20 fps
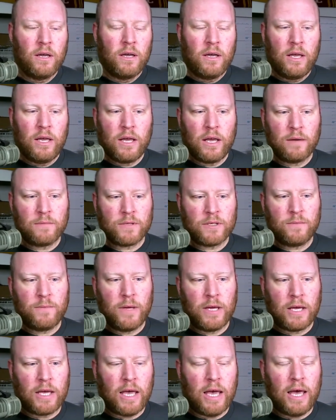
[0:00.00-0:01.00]
he comes to
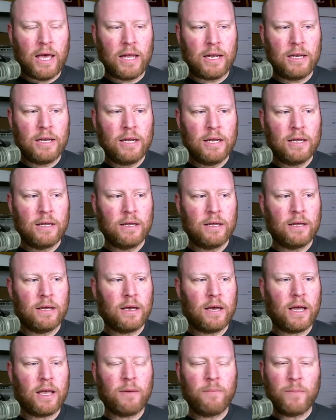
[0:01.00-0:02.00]
me again.
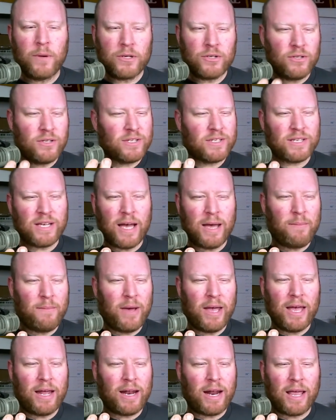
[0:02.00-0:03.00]
I can picture this guy in
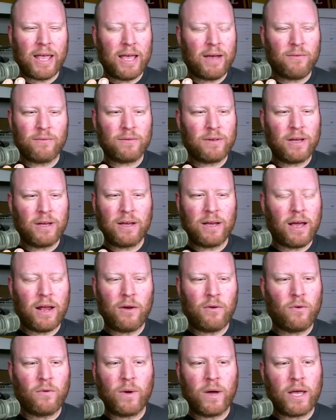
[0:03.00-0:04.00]
my head. I
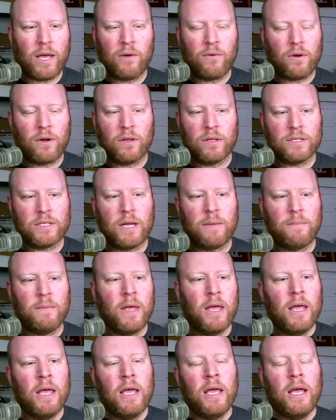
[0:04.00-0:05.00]
don't know why I can't recall his name.
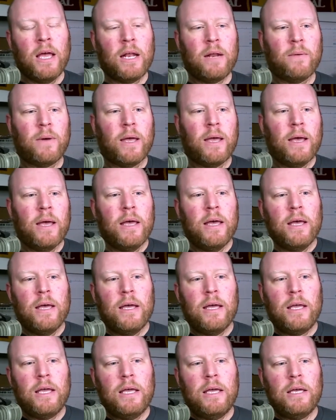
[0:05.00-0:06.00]
Anyway,
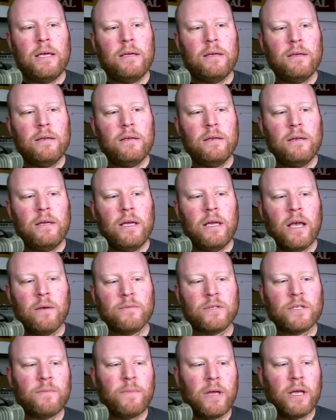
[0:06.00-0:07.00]
he
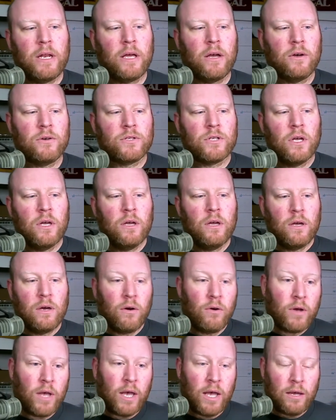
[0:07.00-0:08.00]
comes to me and he goes,
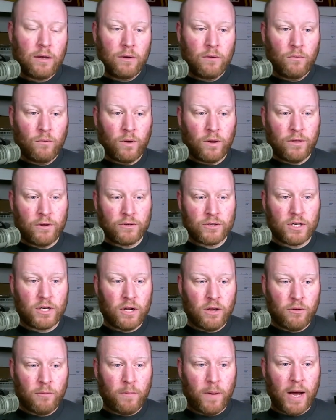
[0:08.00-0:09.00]
okay, well, there's
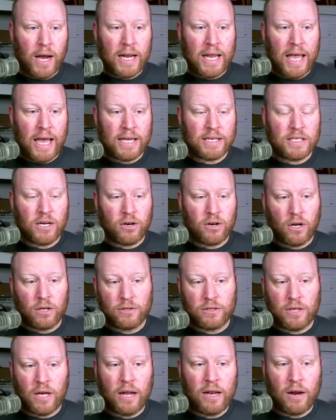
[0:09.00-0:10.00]
another podcast here
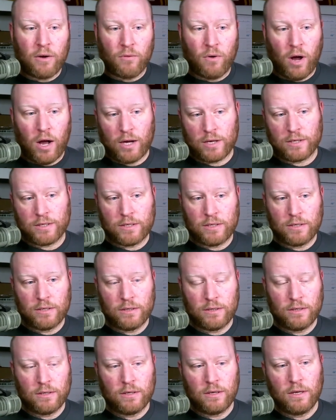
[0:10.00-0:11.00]
called .NET Rocks.
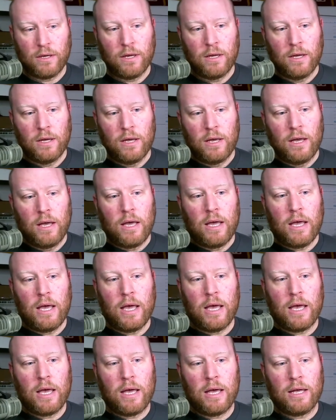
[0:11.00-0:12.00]

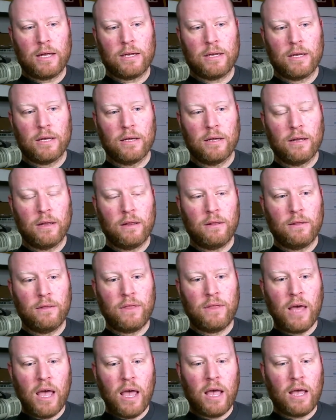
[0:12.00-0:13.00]
And
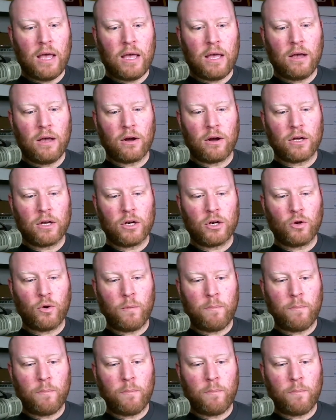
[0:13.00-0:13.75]
they are going to do a